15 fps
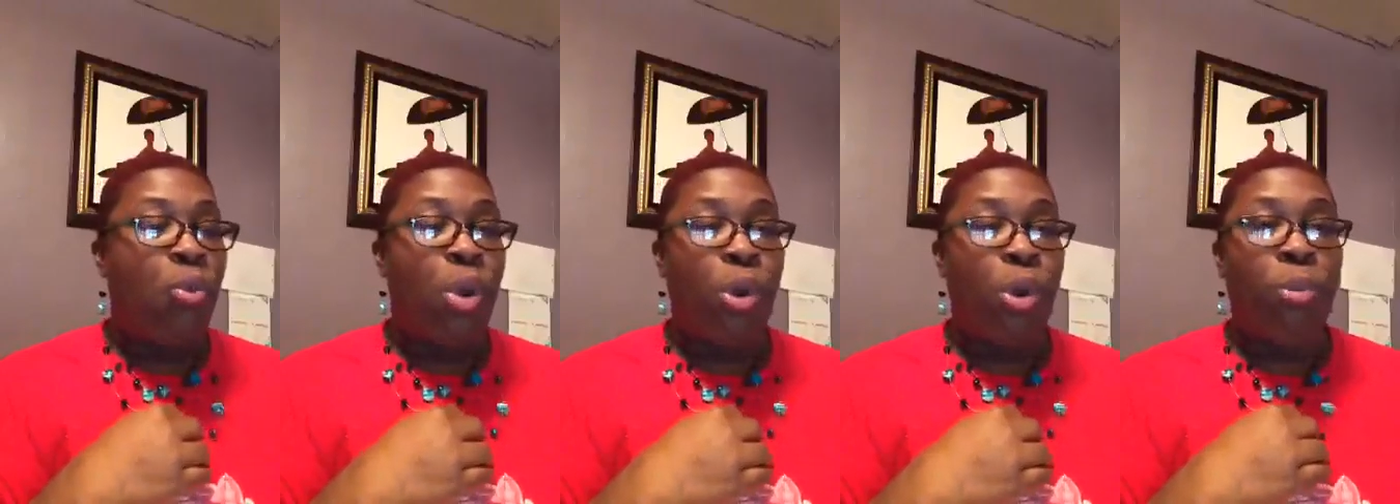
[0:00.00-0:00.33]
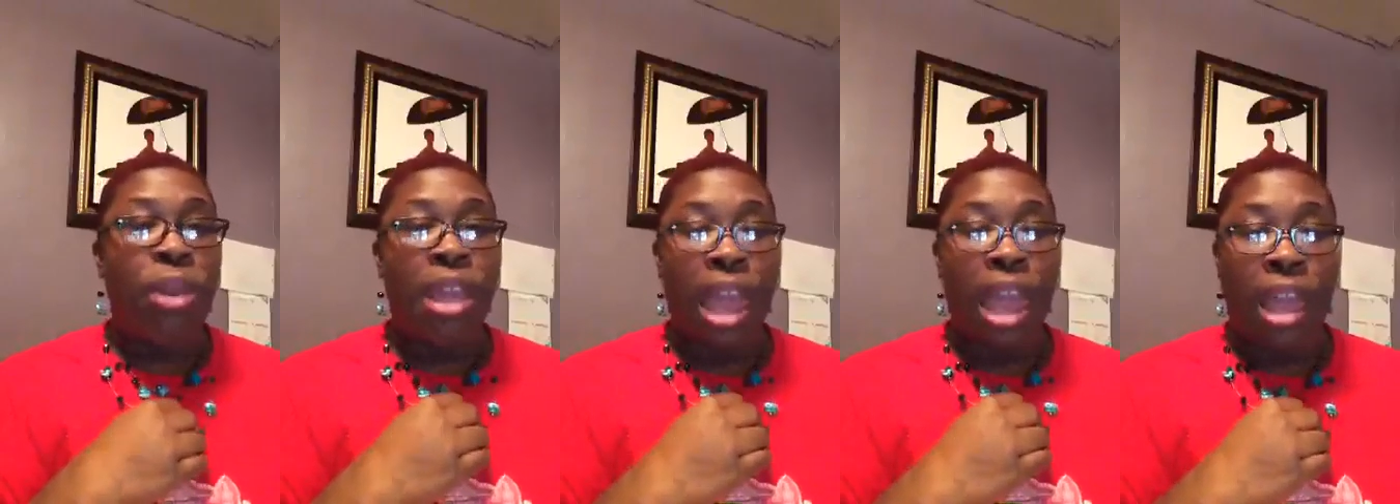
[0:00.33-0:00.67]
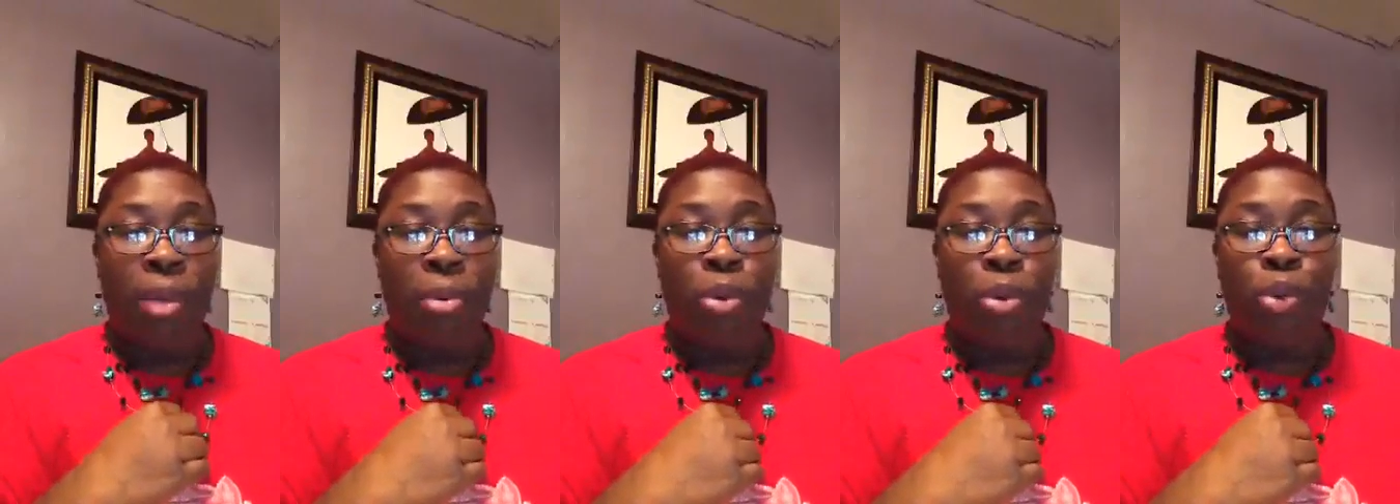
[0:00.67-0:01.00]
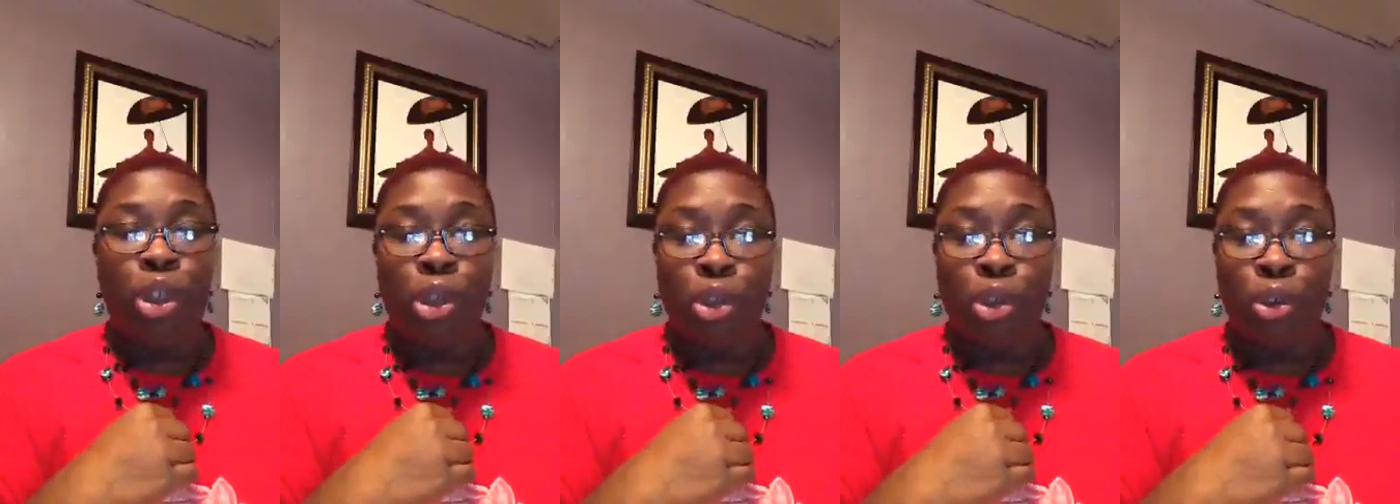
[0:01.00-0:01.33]
we'll be able
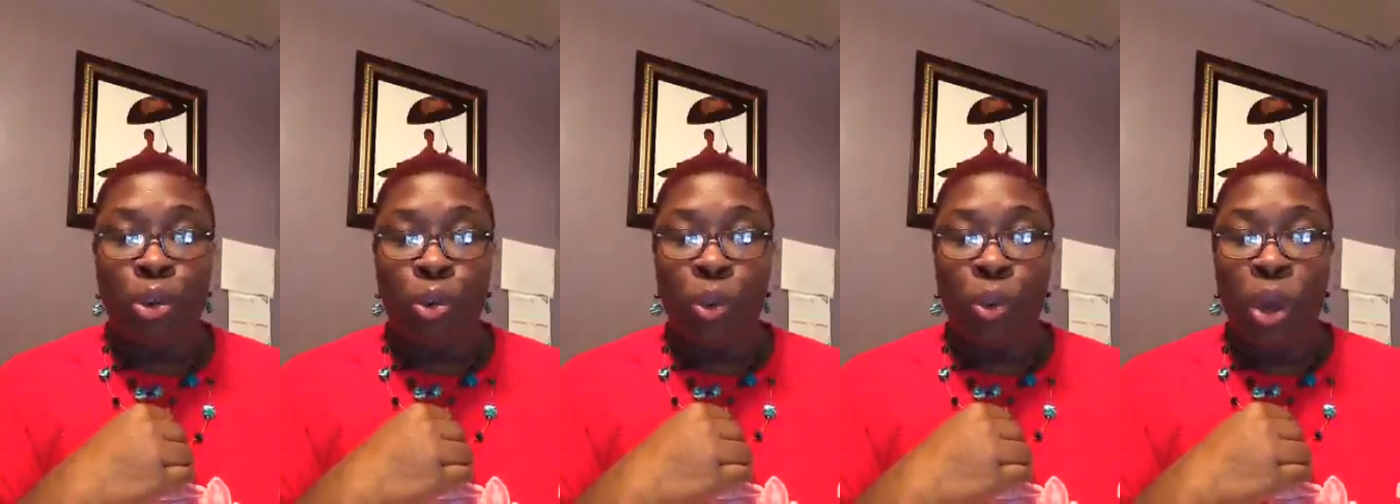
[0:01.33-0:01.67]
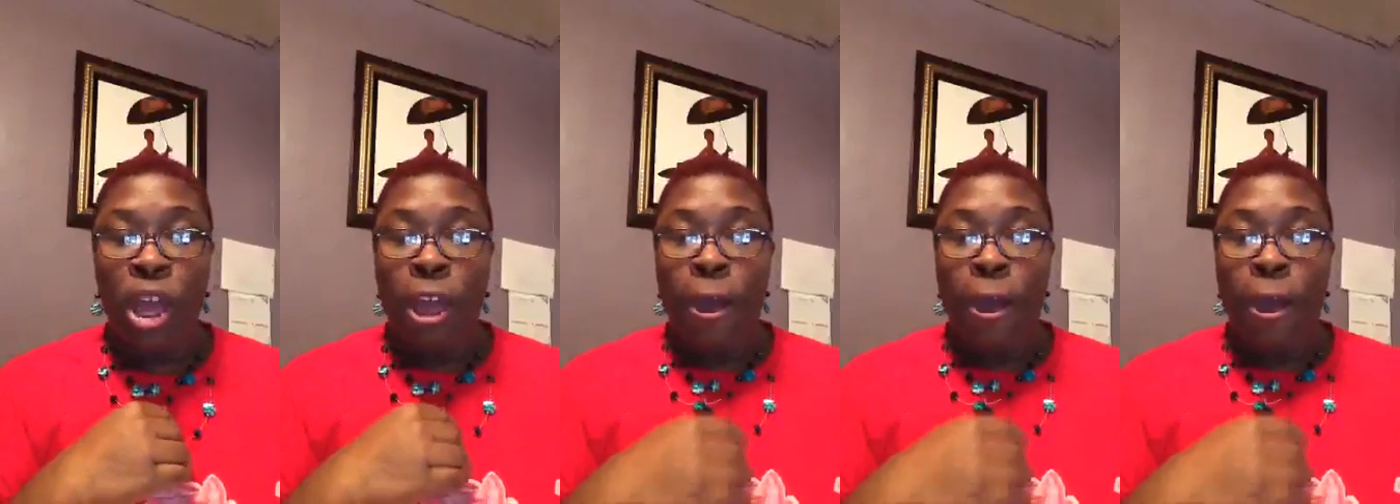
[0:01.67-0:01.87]
to